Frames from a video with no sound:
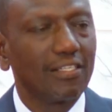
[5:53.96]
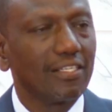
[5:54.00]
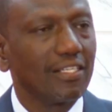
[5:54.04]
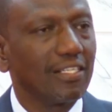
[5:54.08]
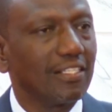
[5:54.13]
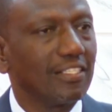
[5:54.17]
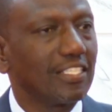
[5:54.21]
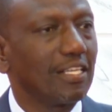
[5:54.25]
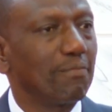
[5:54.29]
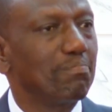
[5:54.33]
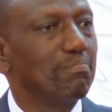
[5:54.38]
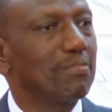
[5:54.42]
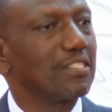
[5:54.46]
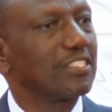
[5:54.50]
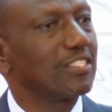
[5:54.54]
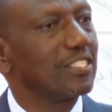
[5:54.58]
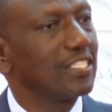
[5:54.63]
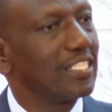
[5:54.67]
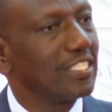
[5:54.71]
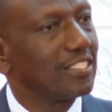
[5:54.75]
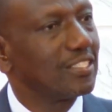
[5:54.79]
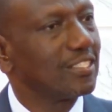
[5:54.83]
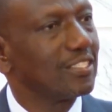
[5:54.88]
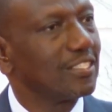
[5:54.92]
in the
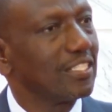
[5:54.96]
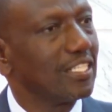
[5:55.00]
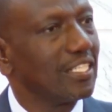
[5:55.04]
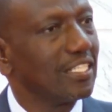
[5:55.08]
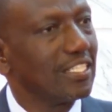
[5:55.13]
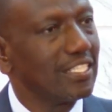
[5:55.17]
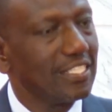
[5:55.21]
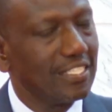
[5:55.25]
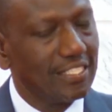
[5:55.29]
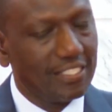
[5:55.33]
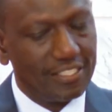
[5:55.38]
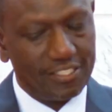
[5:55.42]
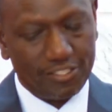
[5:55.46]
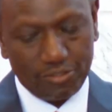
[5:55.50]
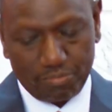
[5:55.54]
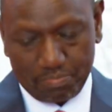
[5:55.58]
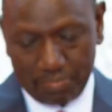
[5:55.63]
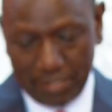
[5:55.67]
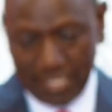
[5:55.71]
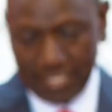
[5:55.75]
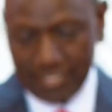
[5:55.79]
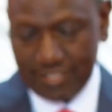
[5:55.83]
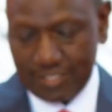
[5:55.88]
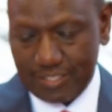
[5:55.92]
business
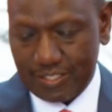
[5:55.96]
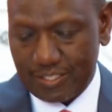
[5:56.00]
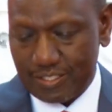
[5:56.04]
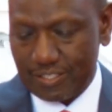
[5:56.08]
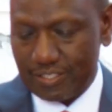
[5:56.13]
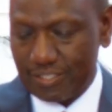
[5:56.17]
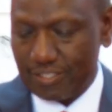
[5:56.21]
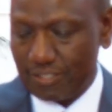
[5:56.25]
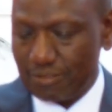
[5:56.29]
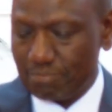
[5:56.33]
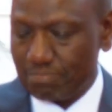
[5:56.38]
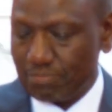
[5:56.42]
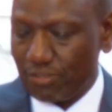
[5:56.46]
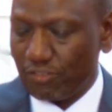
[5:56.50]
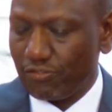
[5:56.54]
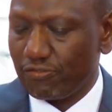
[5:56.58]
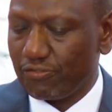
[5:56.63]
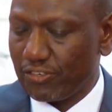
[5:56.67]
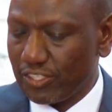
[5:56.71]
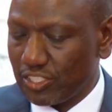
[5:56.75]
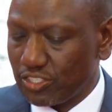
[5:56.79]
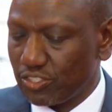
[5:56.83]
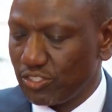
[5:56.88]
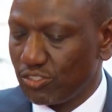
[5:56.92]
space,
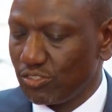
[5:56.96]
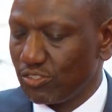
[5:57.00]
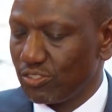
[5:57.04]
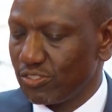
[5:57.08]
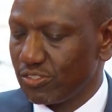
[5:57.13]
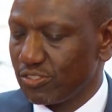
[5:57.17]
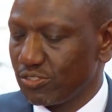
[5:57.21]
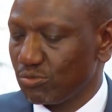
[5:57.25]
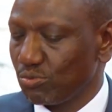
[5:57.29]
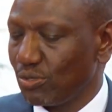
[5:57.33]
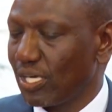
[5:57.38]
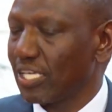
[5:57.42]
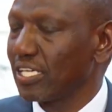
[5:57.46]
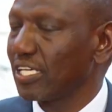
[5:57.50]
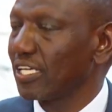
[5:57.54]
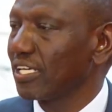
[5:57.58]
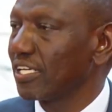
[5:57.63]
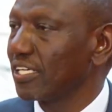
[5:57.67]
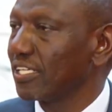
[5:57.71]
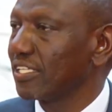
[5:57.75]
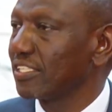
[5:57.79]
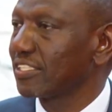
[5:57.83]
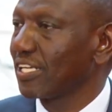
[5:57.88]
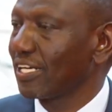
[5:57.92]
professionals working
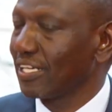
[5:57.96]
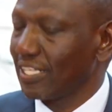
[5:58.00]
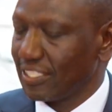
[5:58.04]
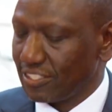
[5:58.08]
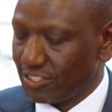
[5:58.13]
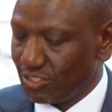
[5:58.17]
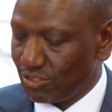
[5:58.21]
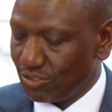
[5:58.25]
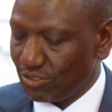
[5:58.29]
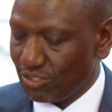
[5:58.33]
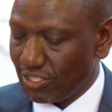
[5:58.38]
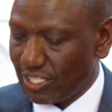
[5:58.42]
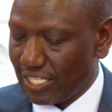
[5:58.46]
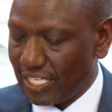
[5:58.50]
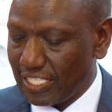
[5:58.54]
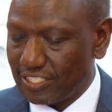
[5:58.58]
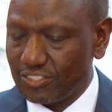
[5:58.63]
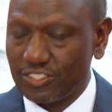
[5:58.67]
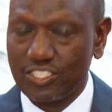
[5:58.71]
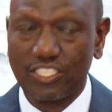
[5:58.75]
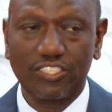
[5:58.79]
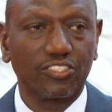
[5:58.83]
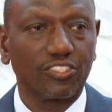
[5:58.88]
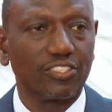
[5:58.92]
in international
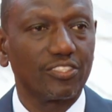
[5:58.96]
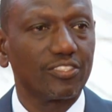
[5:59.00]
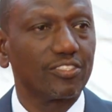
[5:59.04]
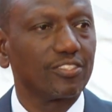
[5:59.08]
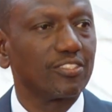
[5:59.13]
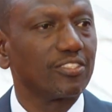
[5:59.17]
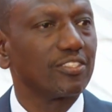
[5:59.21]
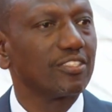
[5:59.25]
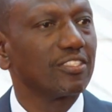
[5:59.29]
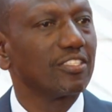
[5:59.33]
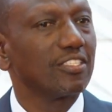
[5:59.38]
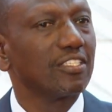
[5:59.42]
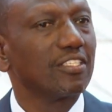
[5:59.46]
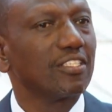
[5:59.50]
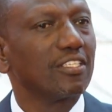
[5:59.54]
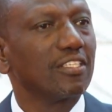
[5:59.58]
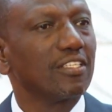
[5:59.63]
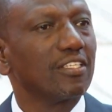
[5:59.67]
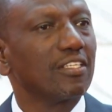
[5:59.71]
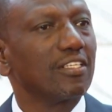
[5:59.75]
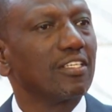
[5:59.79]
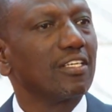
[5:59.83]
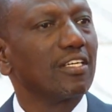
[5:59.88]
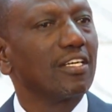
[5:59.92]
organizations,
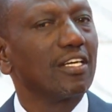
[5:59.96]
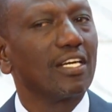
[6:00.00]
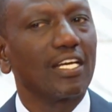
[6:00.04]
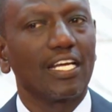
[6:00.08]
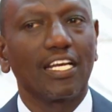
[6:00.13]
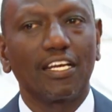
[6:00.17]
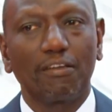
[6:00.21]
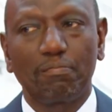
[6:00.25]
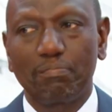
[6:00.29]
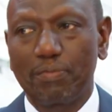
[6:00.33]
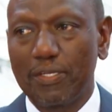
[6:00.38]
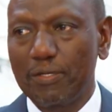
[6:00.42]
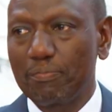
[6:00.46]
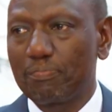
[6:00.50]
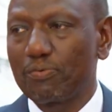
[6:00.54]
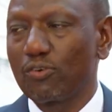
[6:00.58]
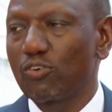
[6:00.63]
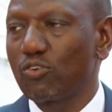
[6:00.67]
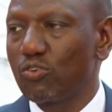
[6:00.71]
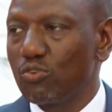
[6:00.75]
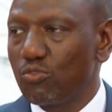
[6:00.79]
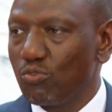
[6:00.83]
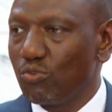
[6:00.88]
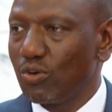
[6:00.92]
and
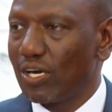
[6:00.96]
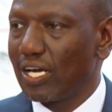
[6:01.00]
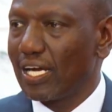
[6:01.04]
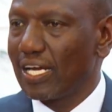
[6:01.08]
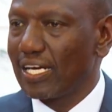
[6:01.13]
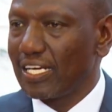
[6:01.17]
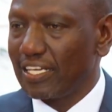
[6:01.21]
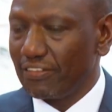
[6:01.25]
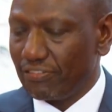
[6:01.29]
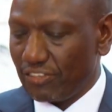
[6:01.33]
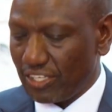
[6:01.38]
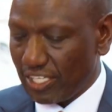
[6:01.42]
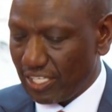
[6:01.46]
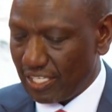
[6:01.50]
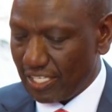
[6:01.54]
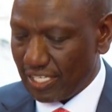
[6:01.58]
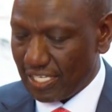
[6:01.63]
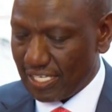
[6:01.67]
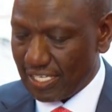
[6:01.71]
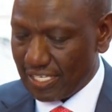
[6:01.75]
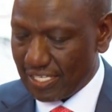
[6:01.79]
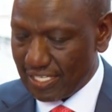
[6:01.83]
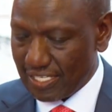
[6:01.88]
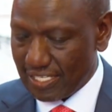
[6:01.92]
people who are living
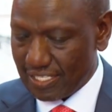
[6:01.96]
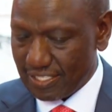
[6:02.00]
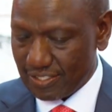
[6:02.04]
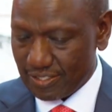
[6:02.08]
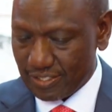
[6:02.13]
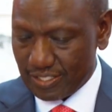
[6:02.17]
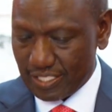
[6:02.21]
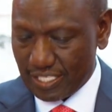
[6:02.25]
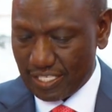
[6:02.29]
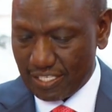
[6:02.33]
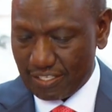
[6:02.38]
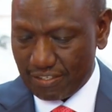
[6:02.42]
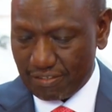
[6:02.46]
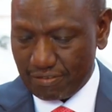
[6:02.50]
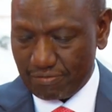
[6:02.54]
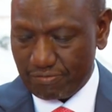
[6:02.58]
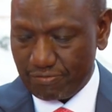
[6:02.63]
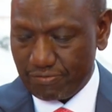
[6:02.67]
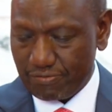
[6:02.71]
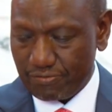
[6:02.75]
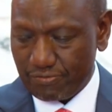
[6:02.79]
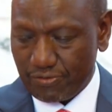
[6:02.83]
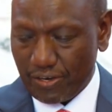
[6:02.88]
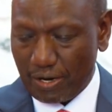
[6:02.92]
here as
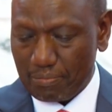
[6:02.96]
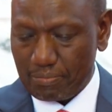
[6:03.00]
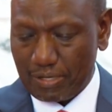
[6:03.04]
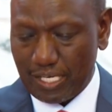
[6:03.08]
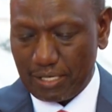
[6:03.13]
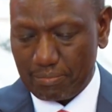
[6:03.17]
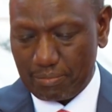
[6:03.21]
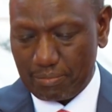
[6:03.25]
family